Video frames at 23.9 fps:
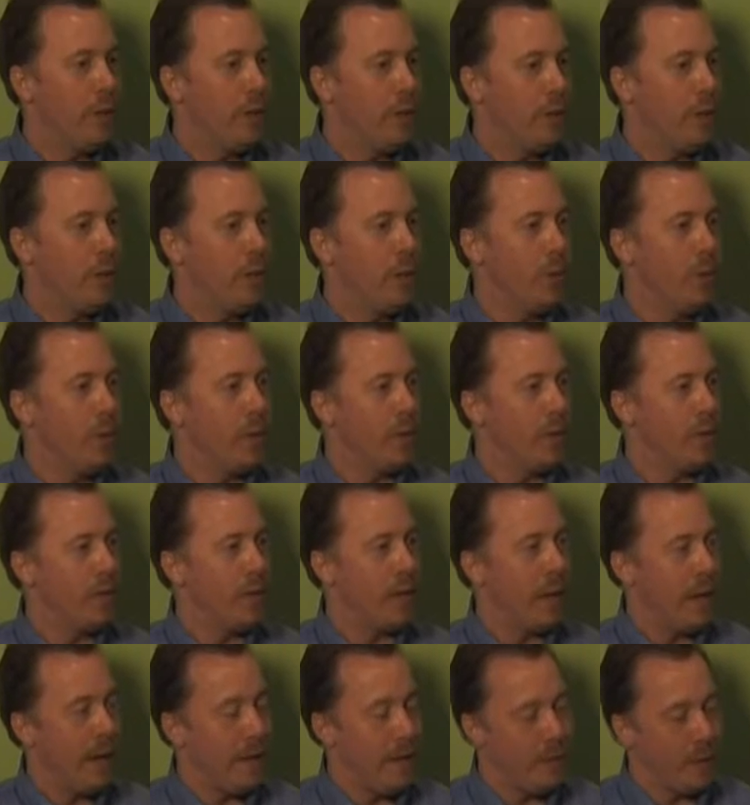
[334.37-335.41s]
going to do is just
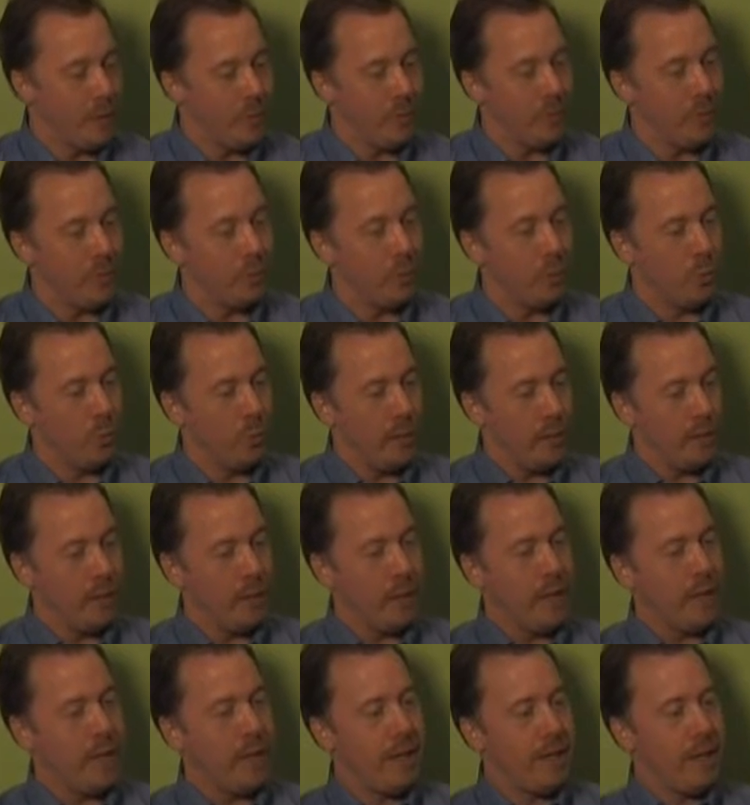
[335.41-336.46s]
kind of
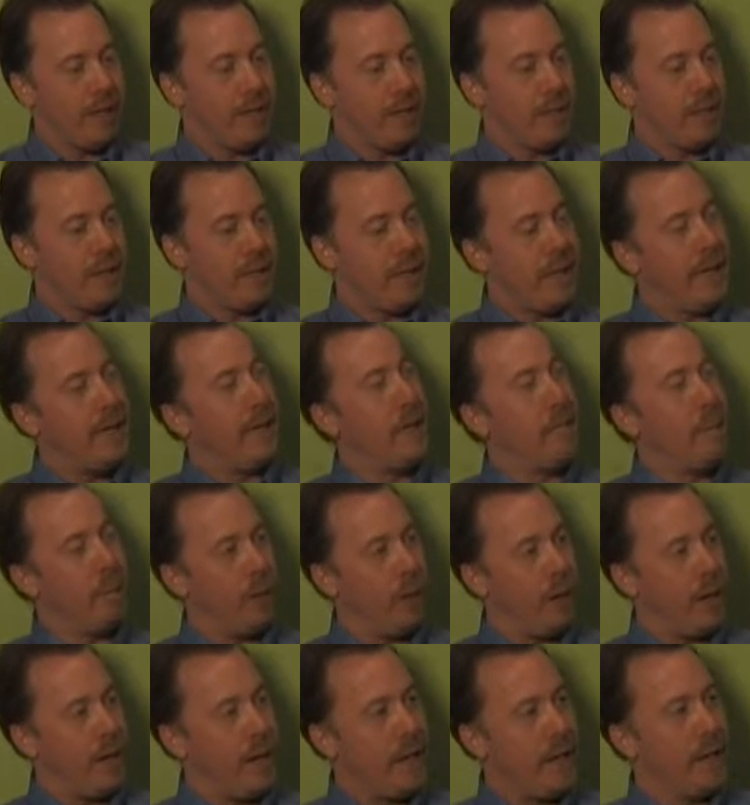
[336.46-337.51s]
really
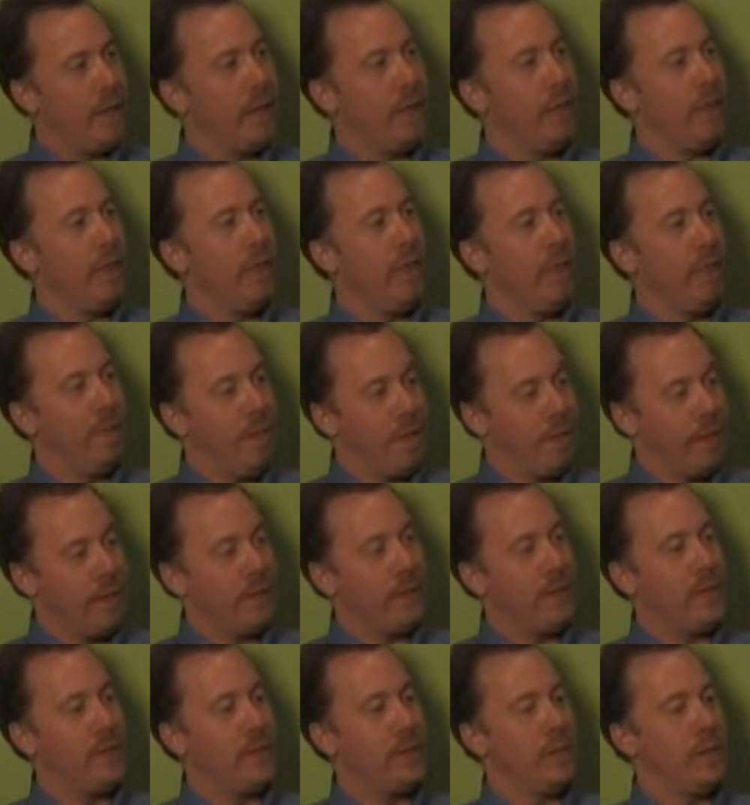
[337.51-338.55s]
celebrate
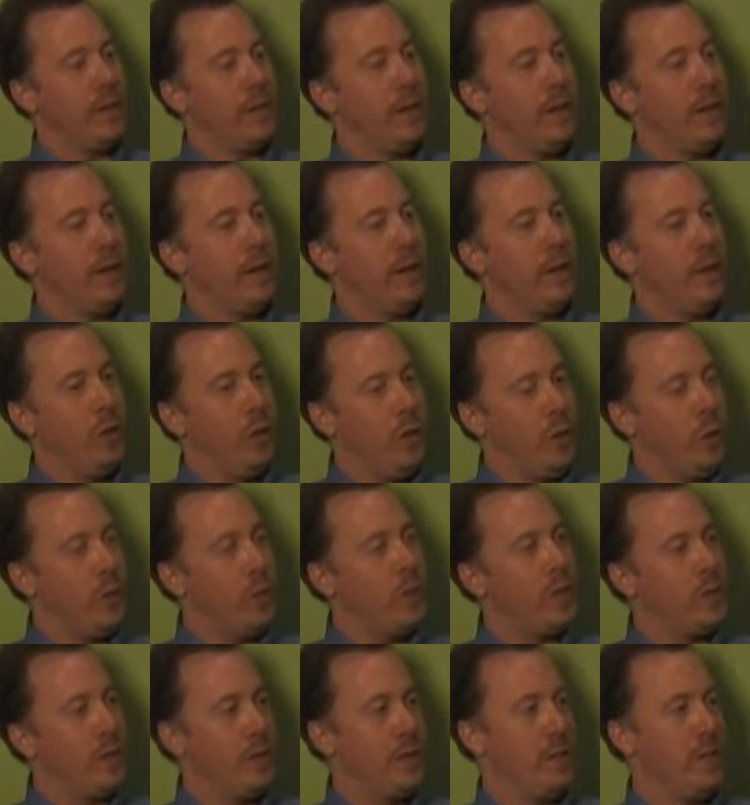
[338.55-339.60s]
this new
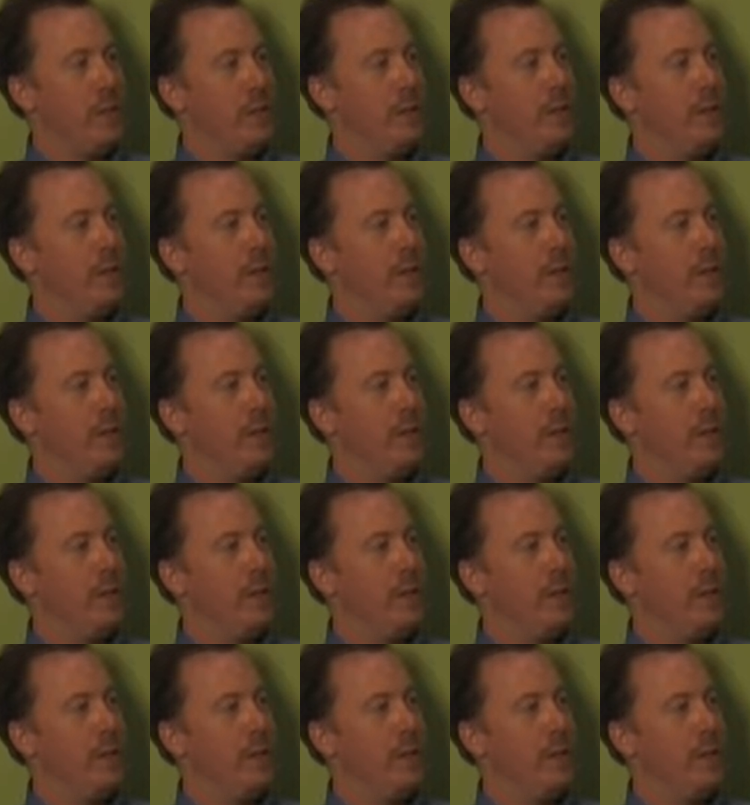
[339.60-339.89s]
system.